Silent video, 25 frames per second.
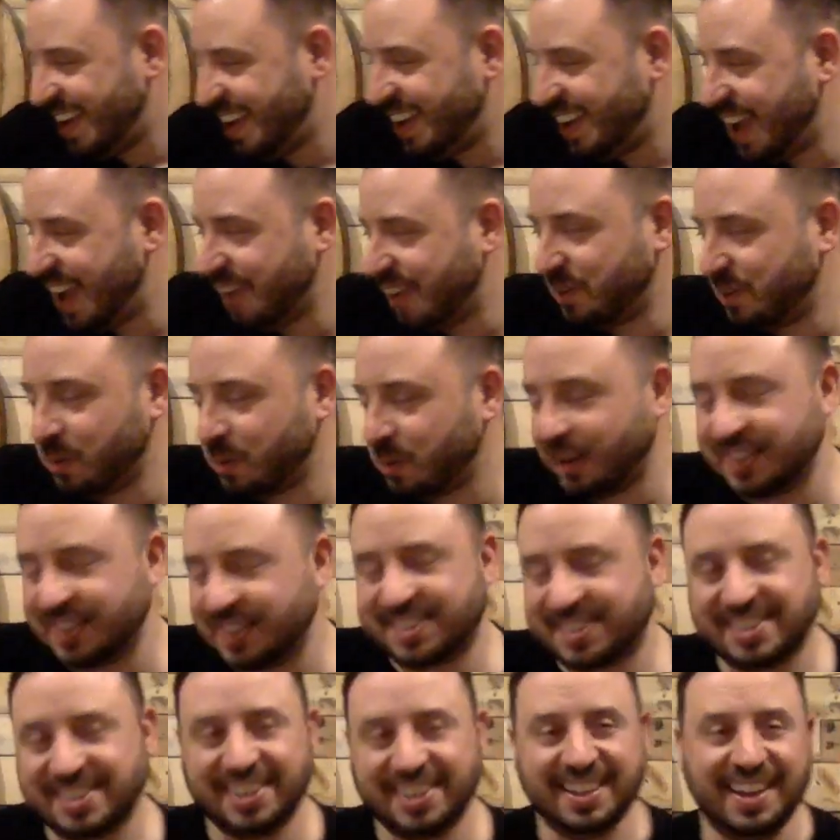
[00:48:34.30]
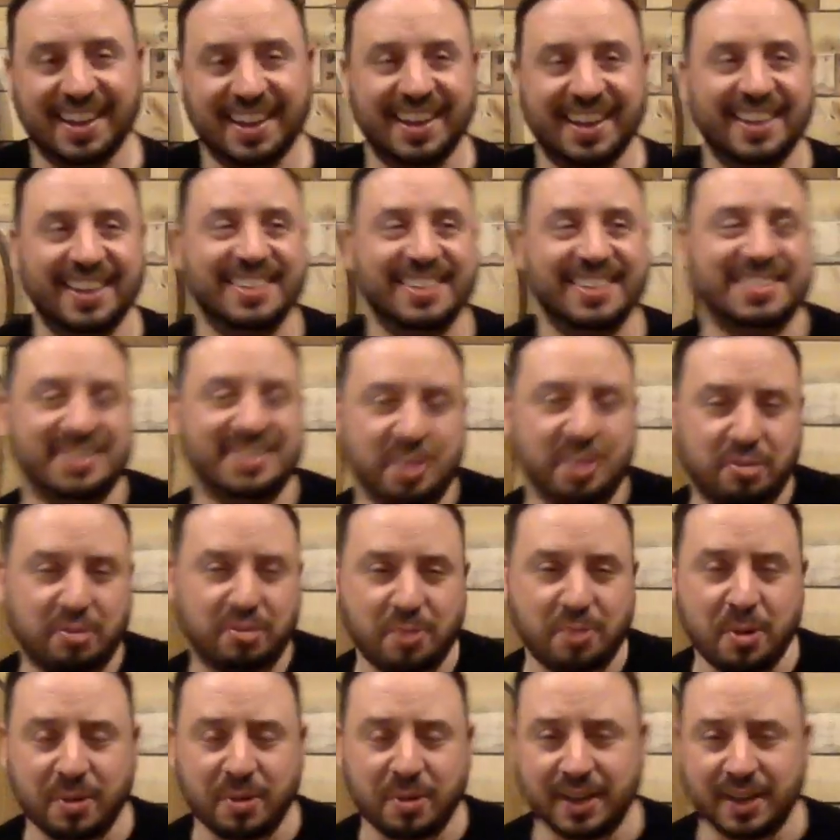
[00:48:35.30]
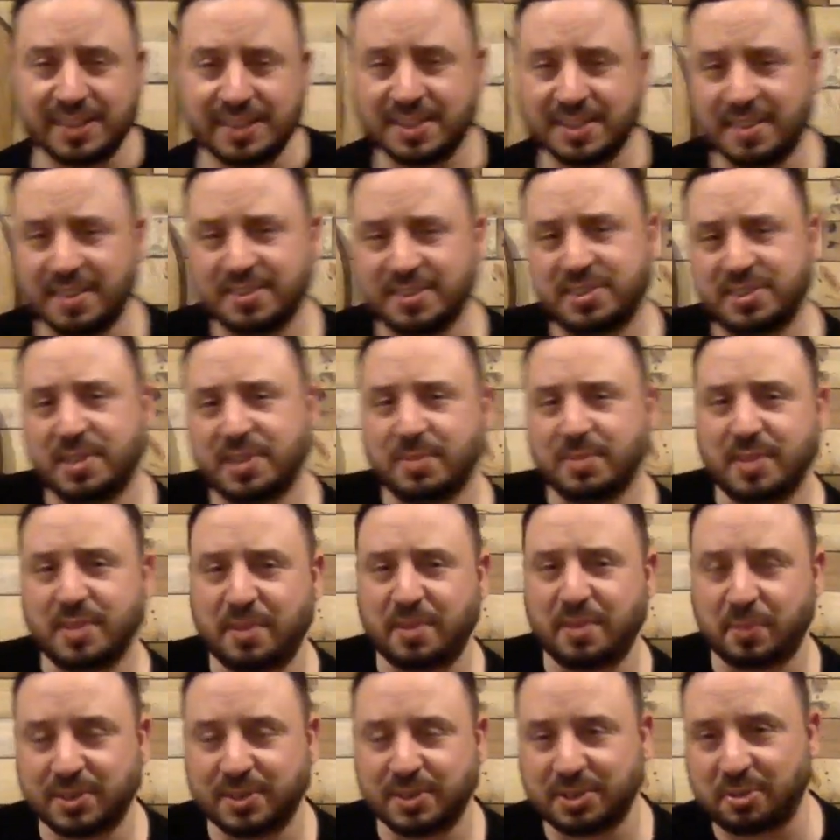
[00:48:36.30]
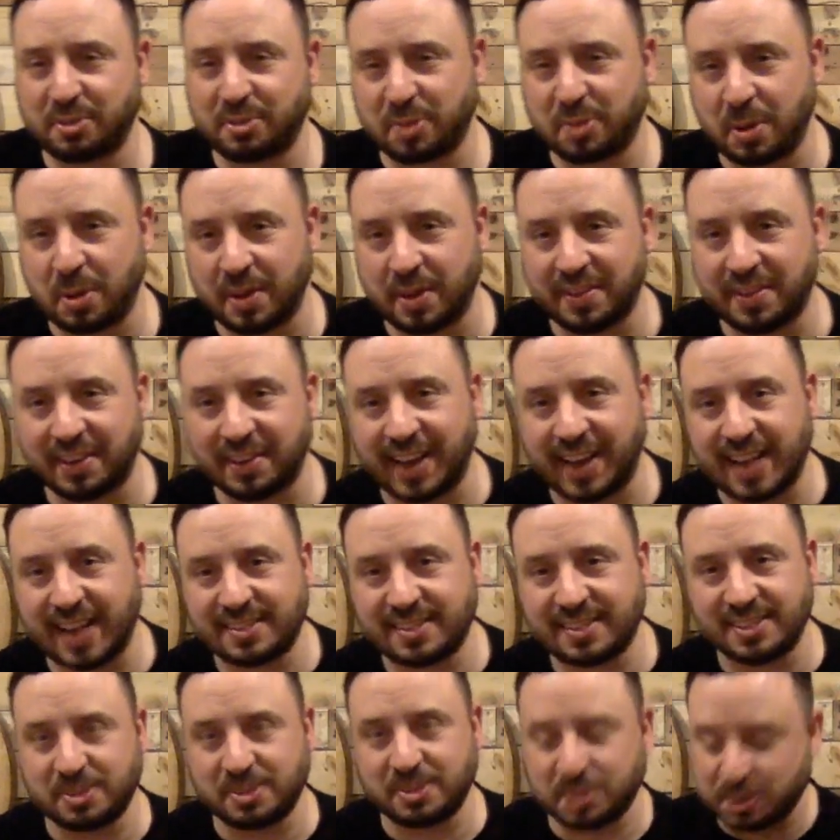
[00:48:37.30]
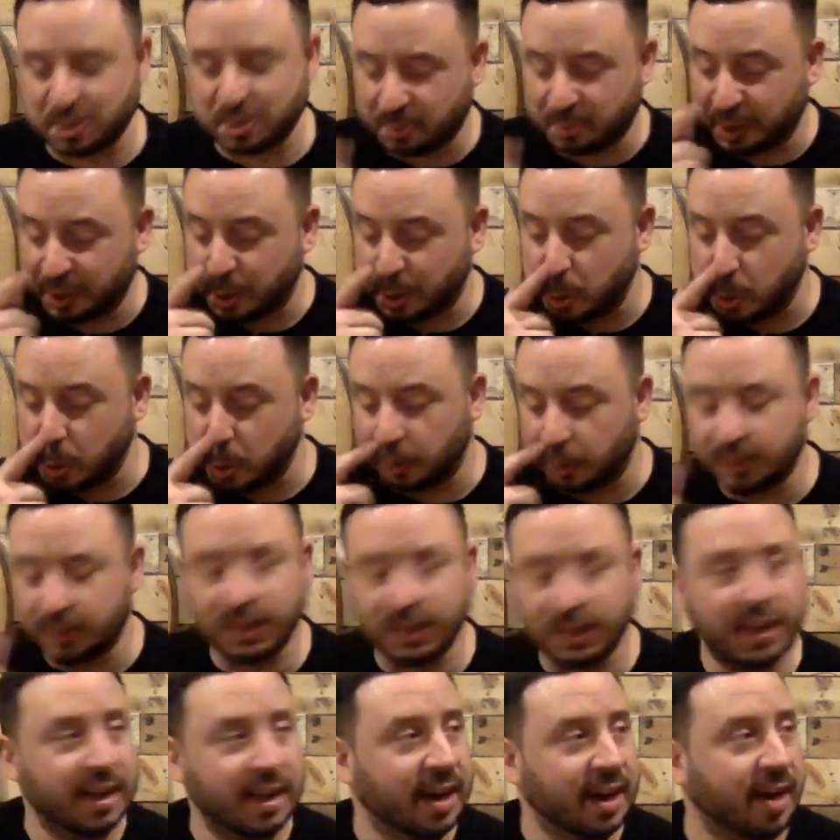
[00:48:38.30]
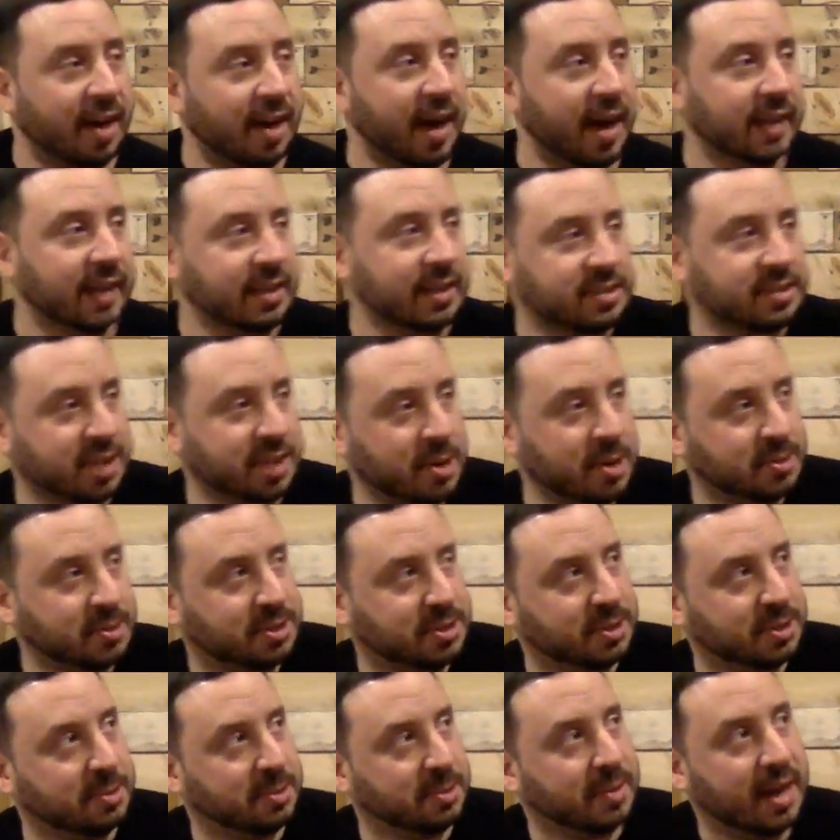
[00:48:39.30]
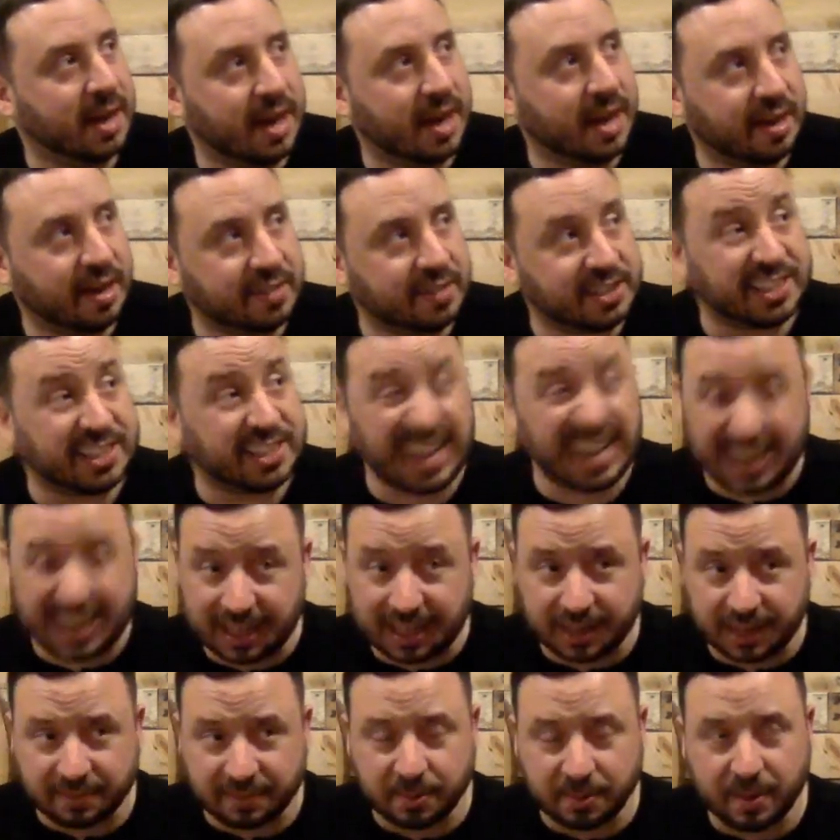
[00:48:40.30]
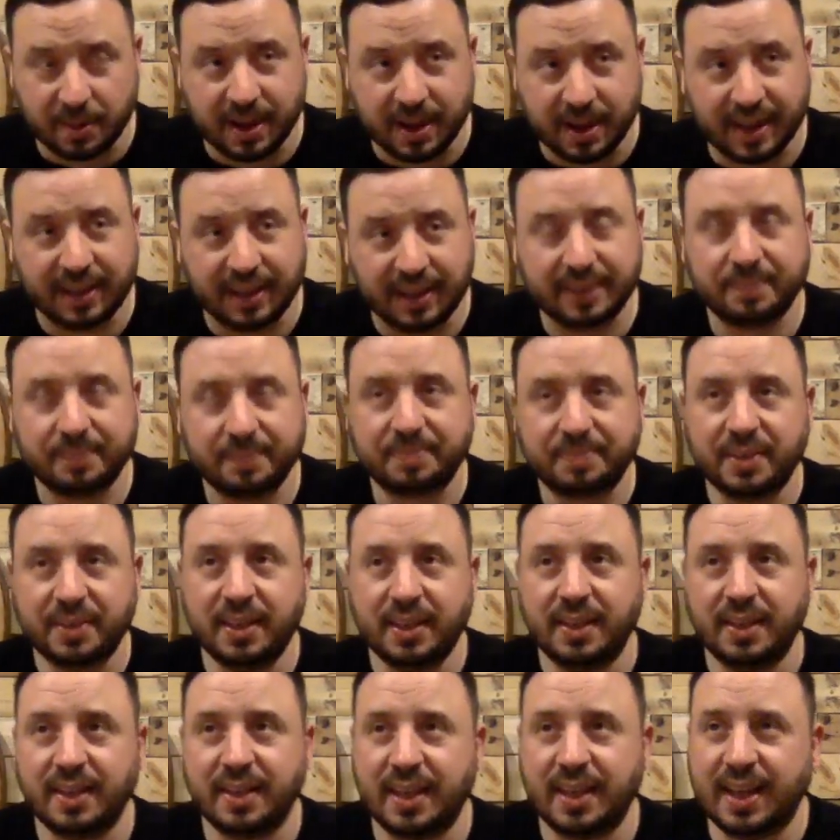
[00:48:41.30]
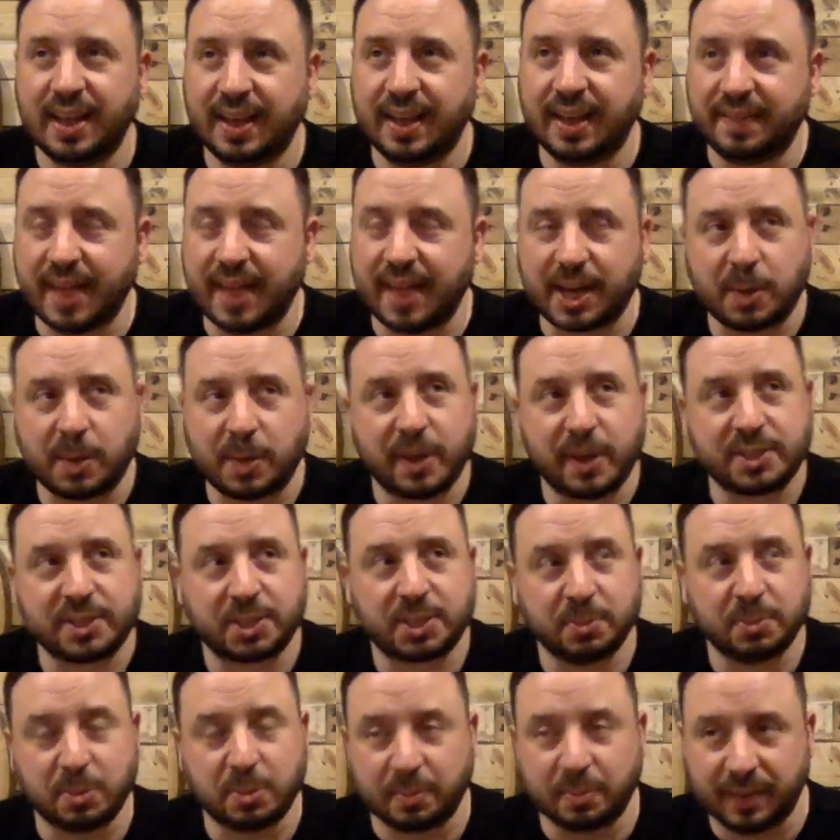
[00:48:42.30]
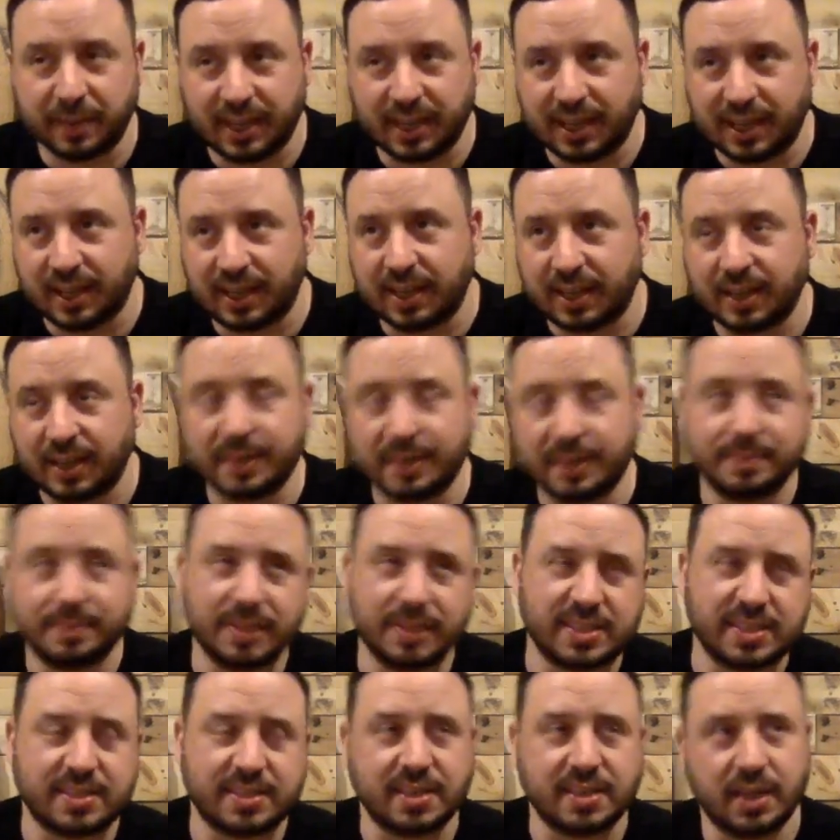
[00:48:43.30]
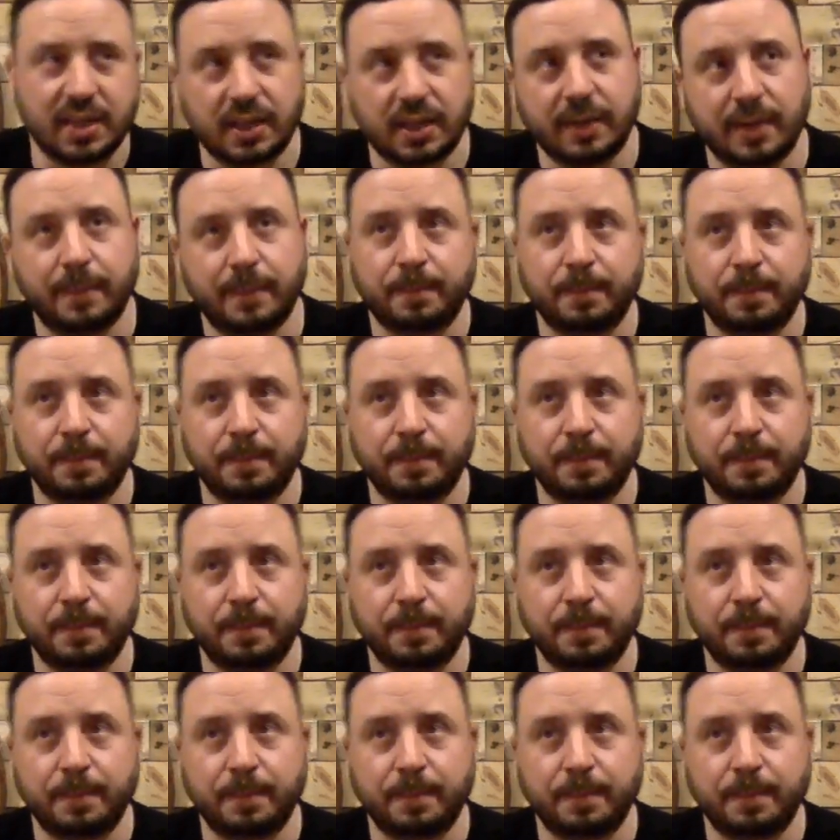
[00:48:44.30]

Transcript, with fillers: Everyone is still uh, throwing in, so everyone's still throwing in their guesses, which is pretty cool. All right, let's go to uh, the second giveaway, and that question will be, let's see,